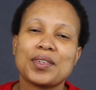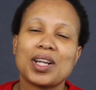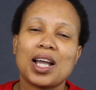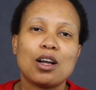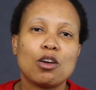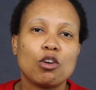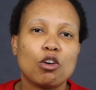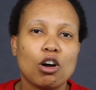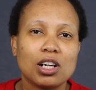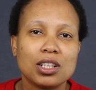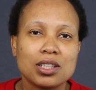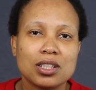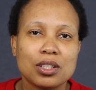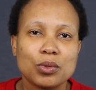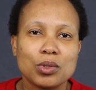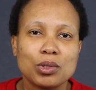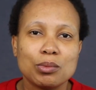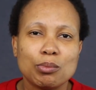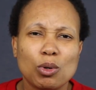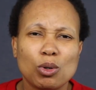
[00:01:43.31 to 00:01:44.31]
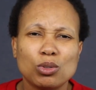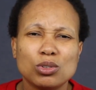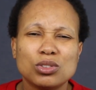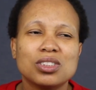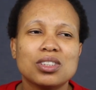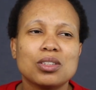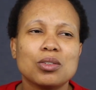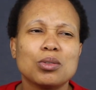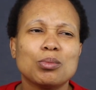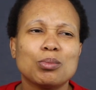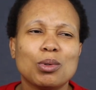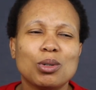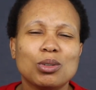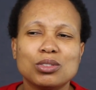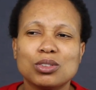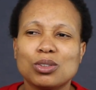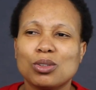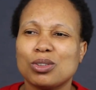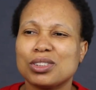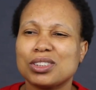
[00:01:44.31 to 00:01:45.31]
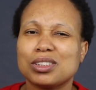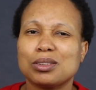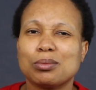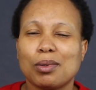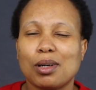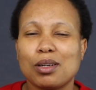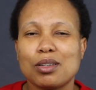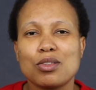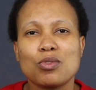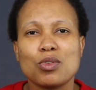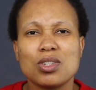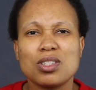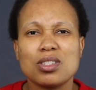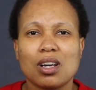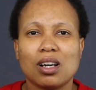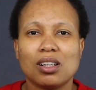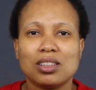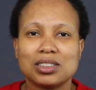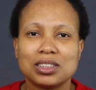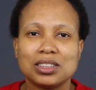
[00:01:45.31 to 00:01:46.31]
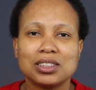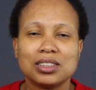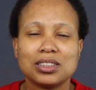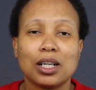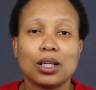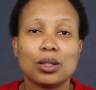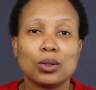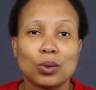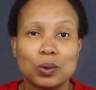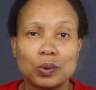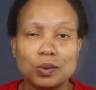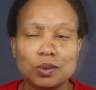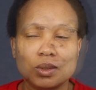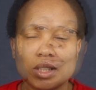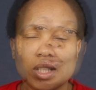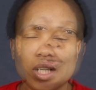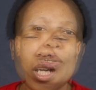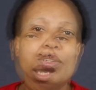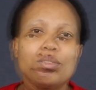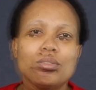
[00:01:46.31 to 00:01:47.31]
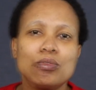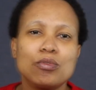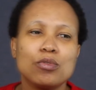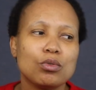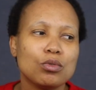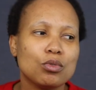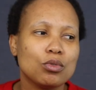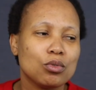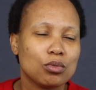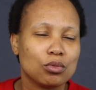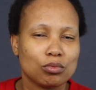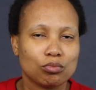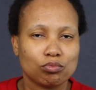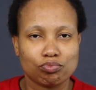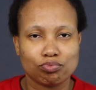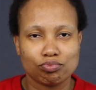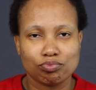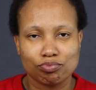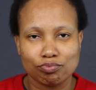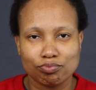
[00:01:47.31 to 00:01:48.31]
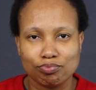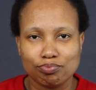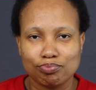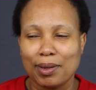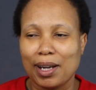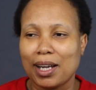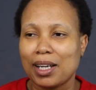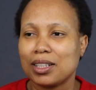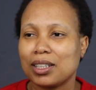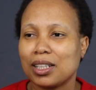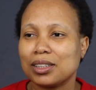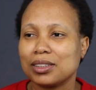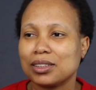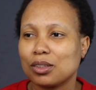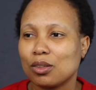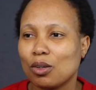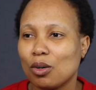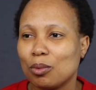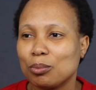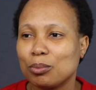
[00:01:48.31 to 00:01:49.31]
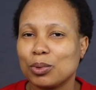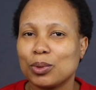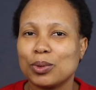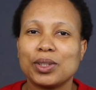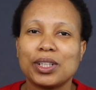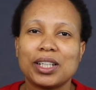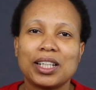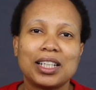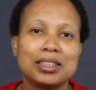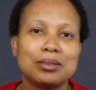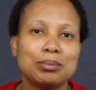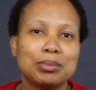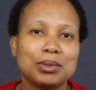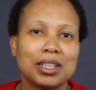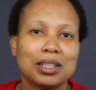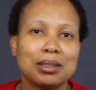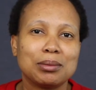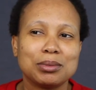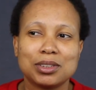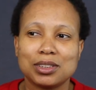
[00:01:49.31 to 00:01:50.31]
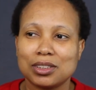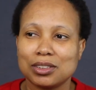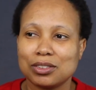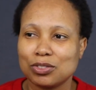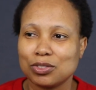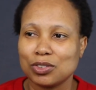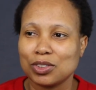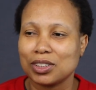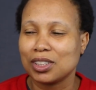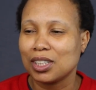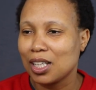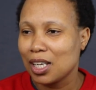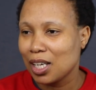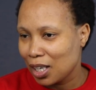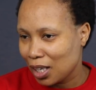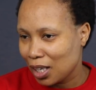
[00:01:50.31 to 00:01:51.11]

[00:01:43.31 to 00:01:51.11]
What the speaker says: I got the remote. The remote cost about 3,000 alone. When you buy it as a combo, it becomes different.